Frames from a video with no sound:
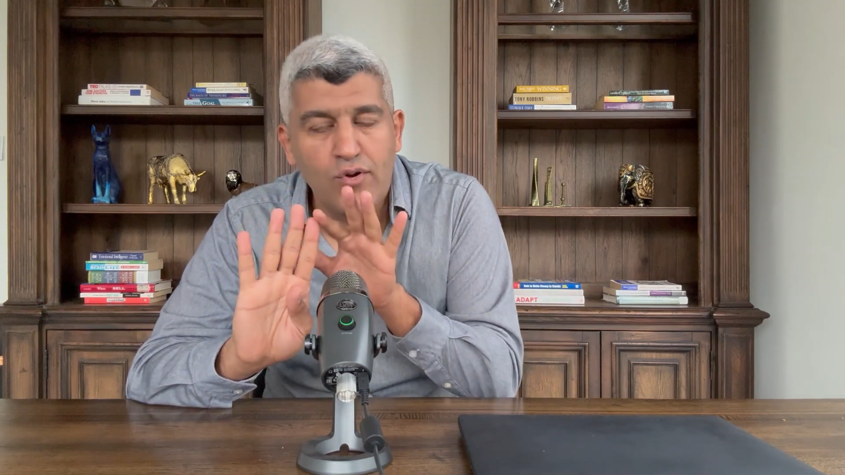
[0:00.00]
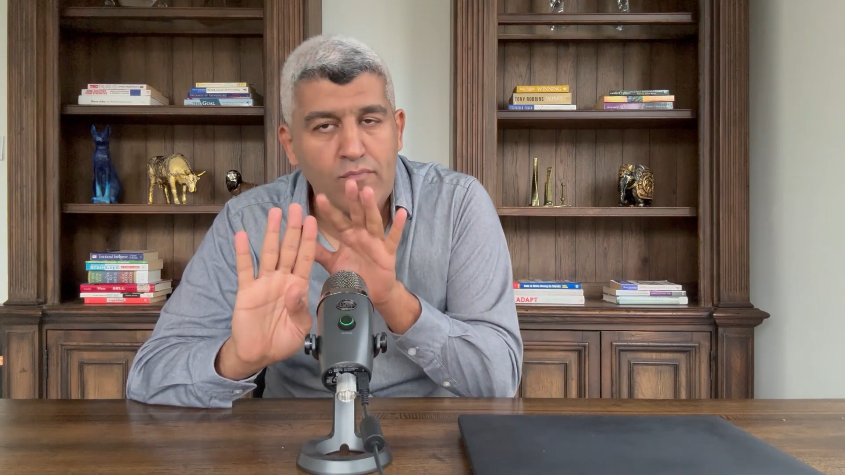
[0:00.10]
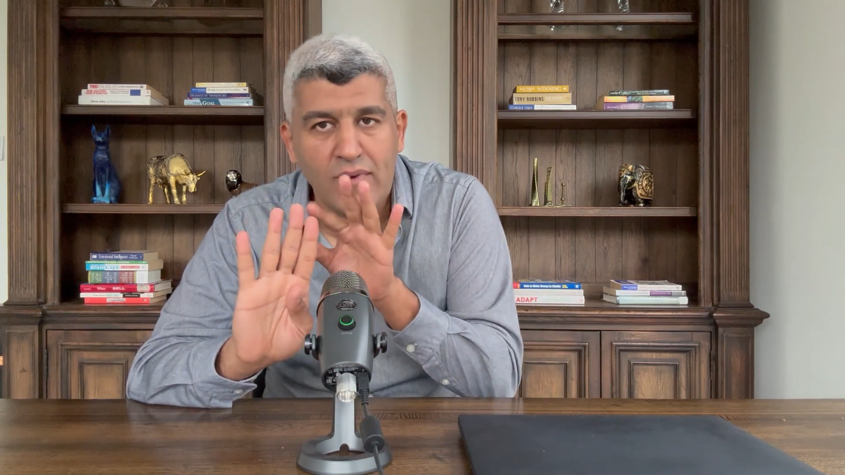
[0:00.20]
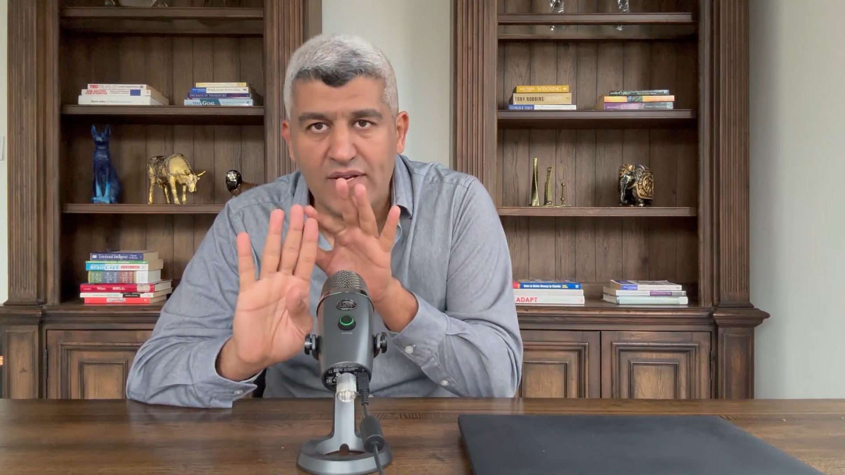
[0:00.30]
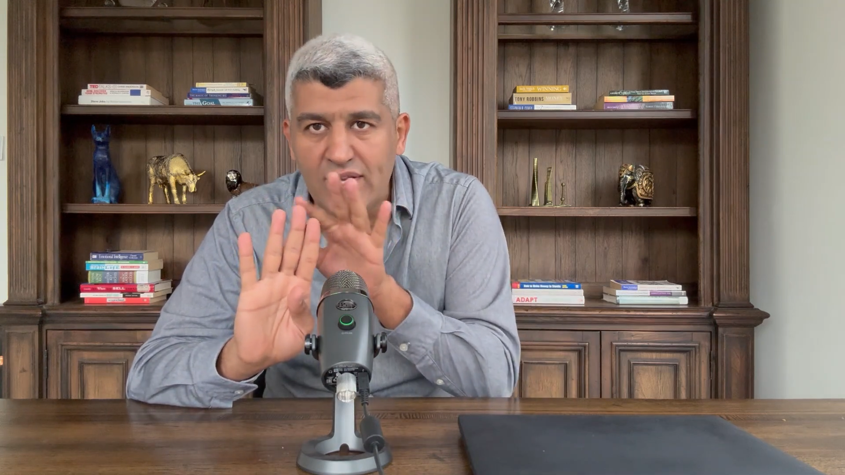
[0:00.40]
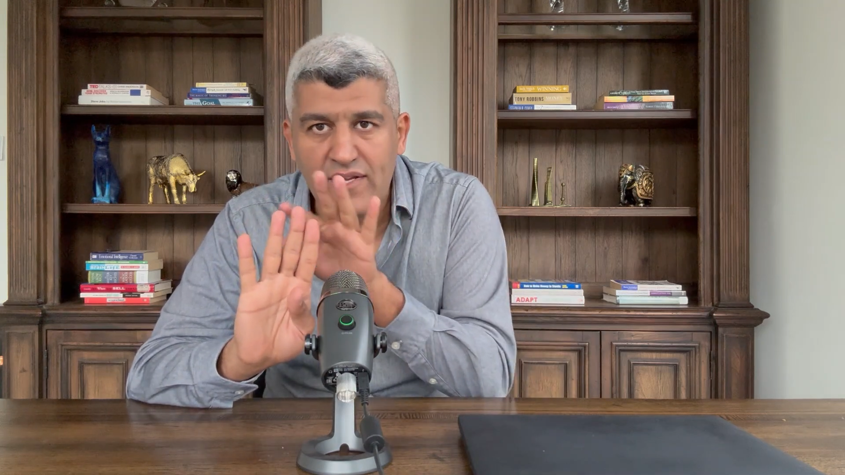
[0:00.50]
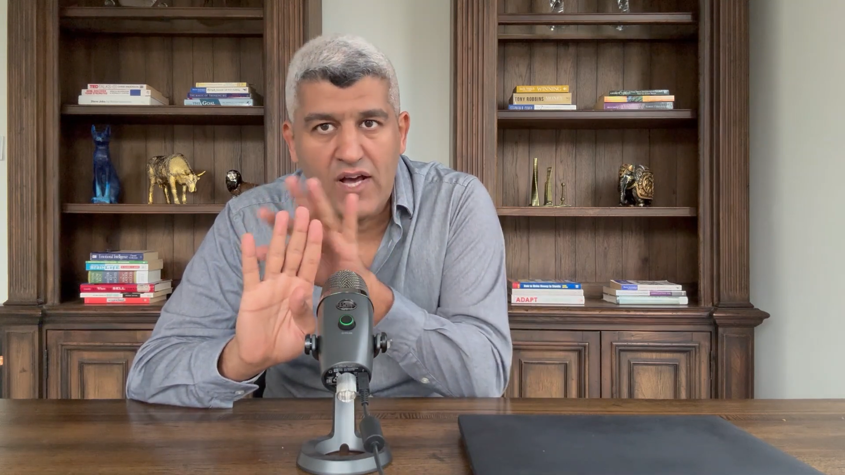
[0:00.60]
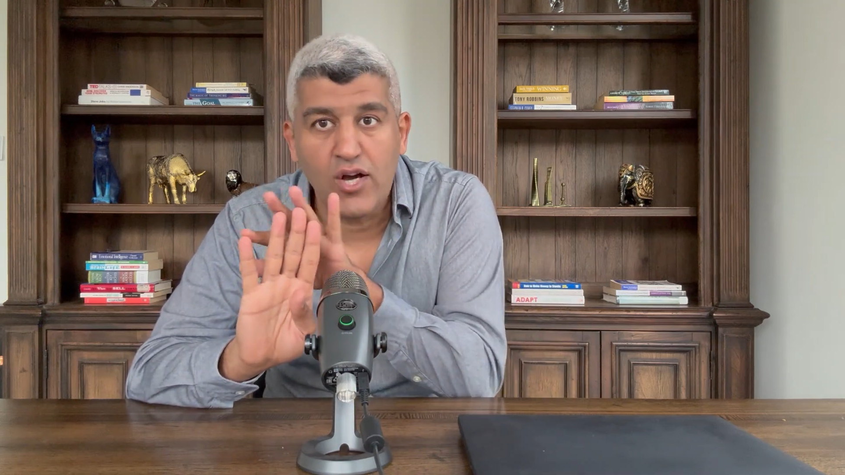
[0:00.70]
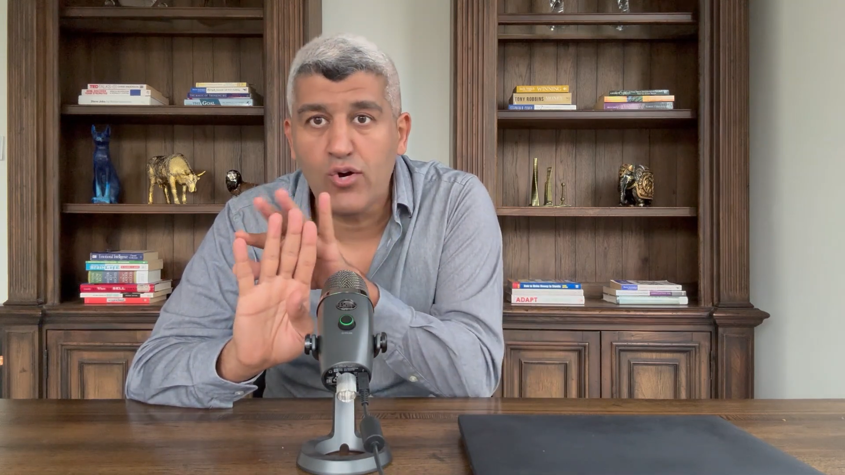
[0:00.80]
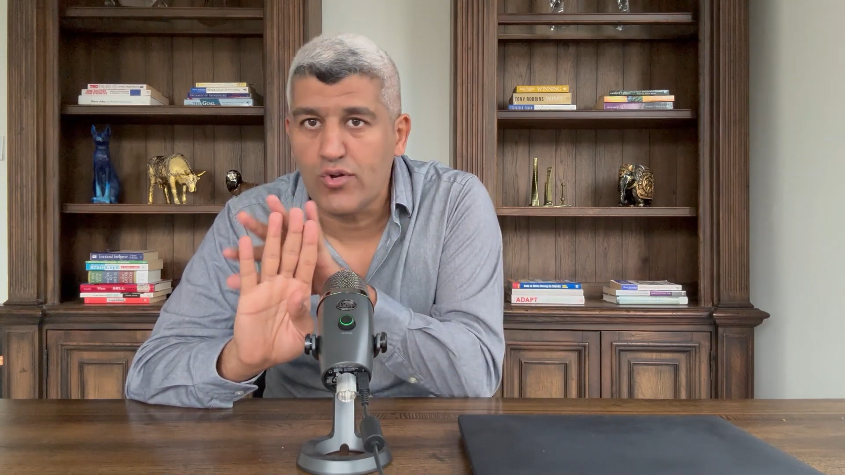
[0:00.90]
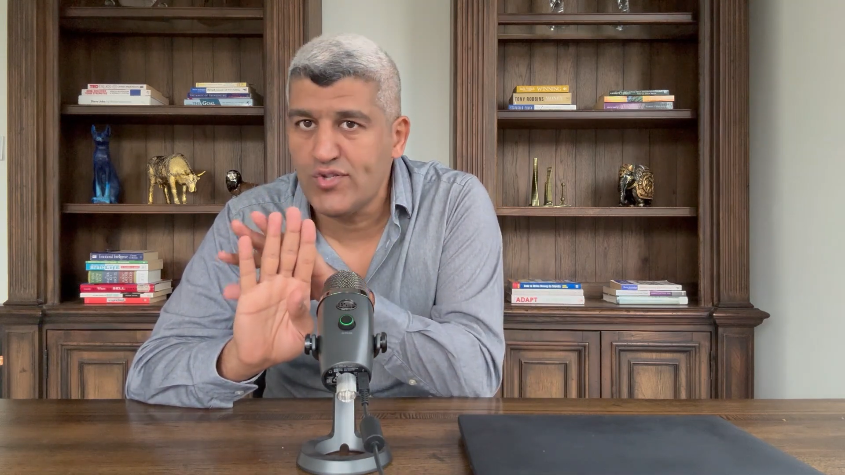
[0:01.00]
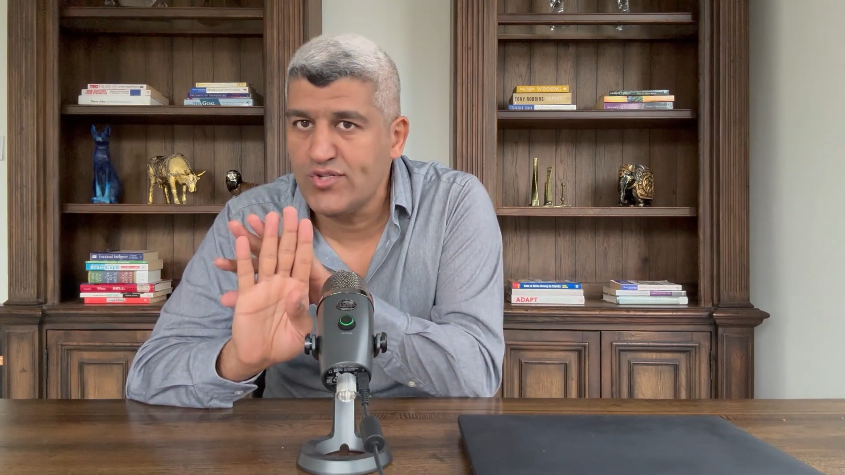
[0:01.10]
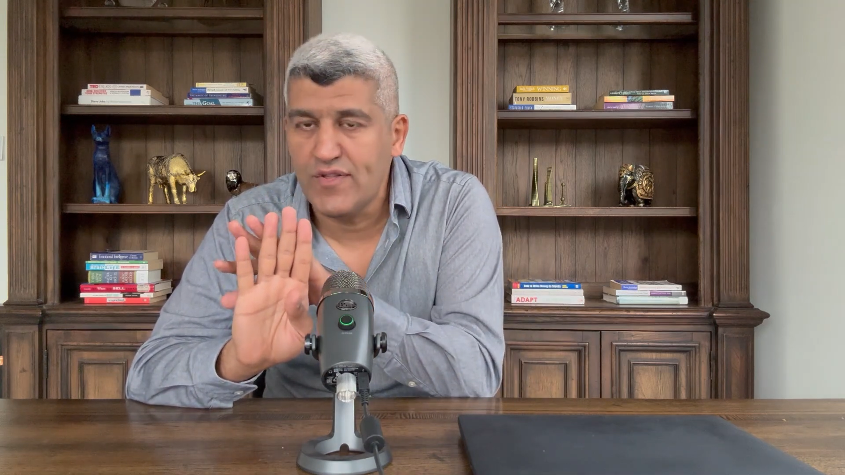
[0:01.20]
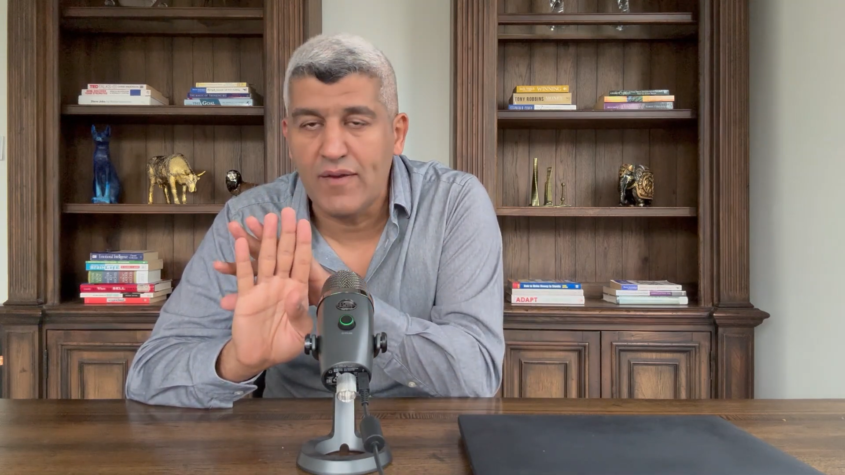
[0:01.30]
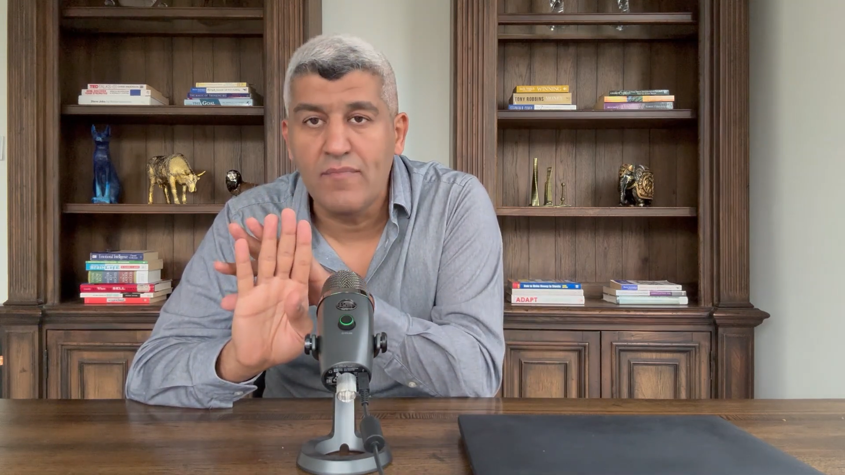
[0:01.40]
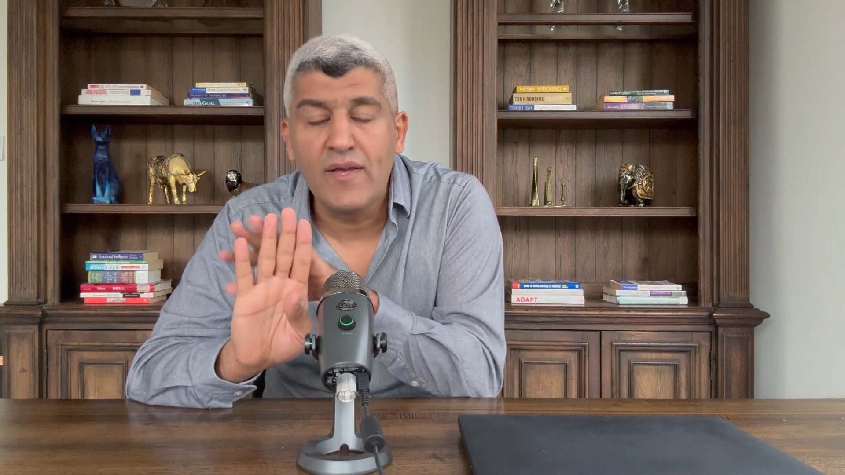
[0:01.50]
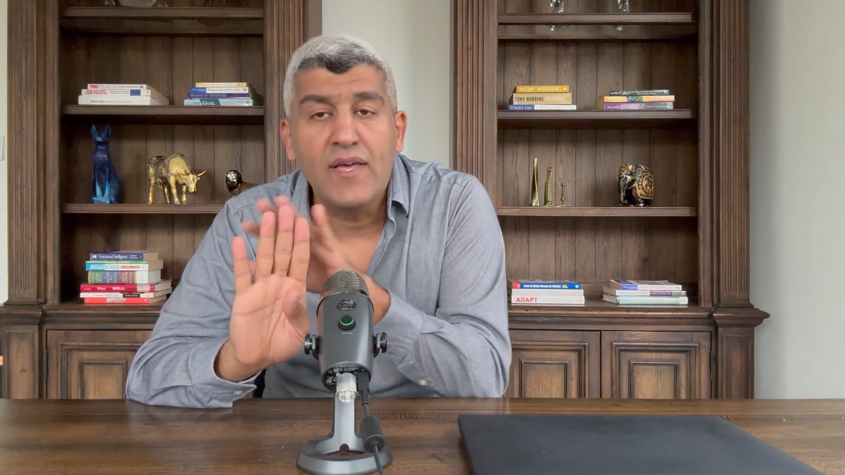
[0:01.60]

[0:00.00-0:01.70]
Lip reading: money across them.